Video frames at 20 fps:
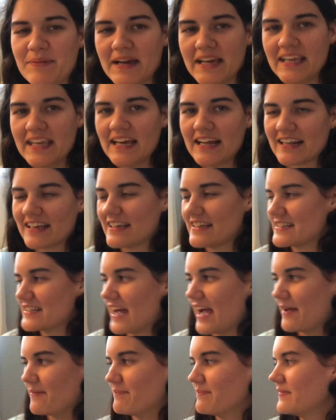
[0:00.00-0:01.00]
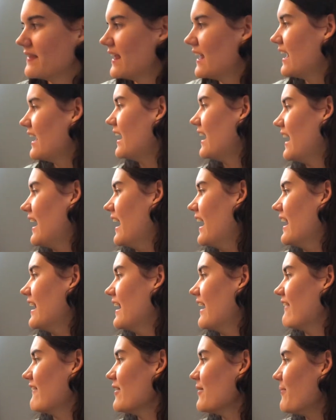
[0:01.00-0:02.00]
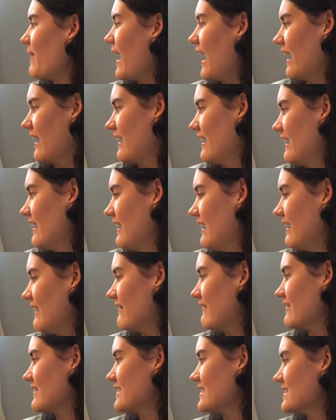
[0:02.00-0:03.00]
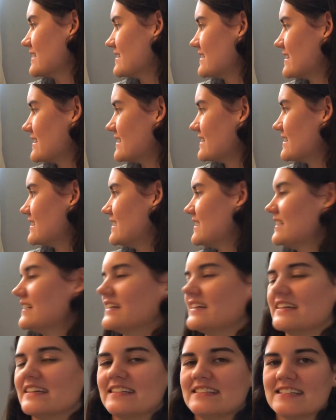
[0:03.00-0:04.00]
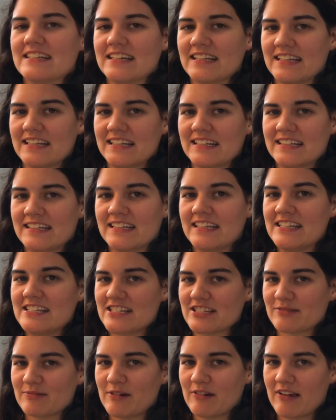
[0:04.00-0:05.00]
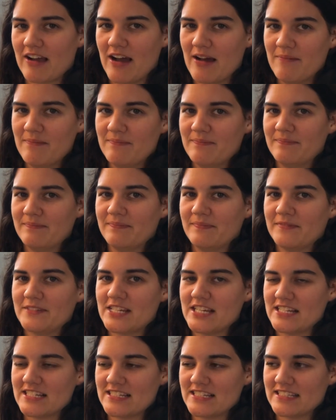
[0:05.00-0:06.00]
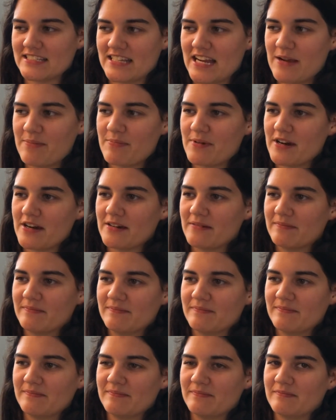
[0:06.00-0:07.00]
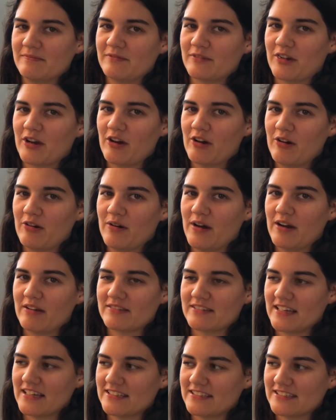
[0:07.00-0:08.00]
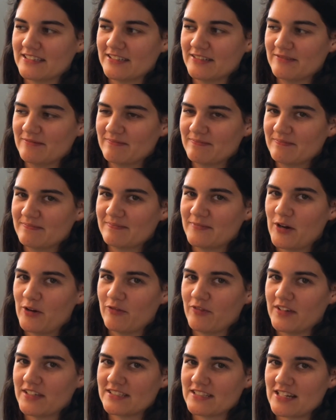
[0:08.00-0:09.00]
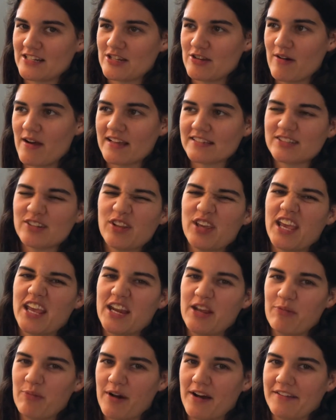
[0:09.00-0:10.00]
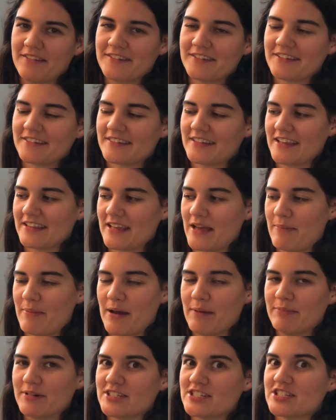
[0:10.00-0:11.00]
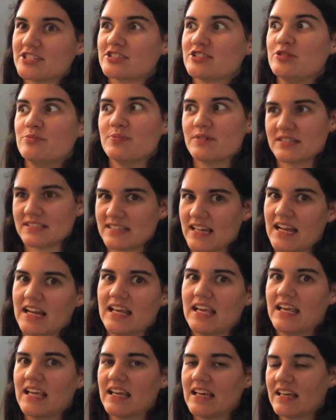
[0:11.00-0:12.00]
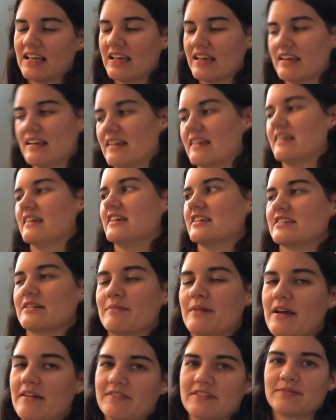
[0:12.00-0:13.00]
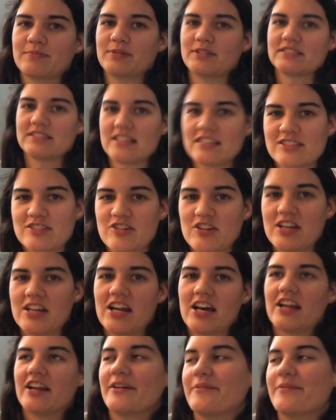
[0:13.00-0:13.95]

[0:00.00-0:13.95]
but he had a good time. And now we're back. We're just chilling. He just woke up, changed his diaper. We'll go outside soon. Hopefully it's not too hot. It's only 81, so it's not that bad, but it's just super sunny. So I'm gonna have to put sunscreen on